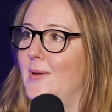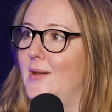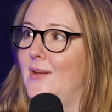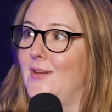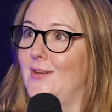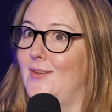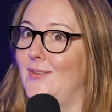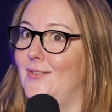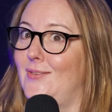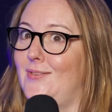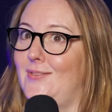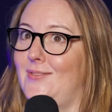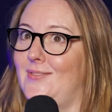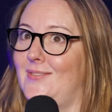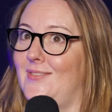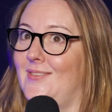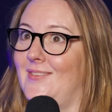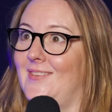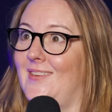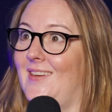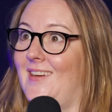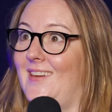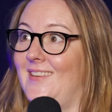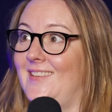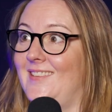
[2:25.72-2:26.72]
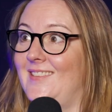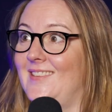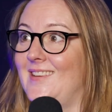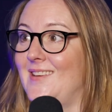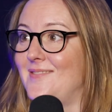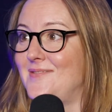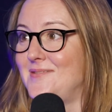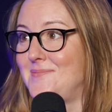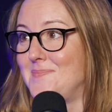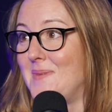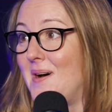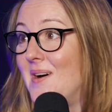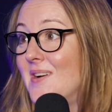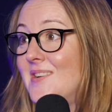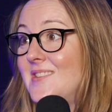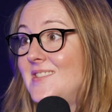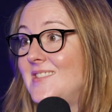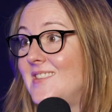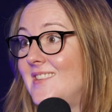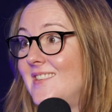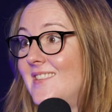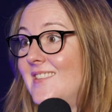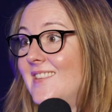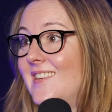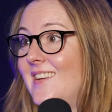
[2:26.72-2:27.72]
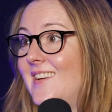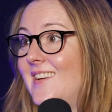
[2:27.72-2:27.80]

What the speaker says: Because I discovered marketing.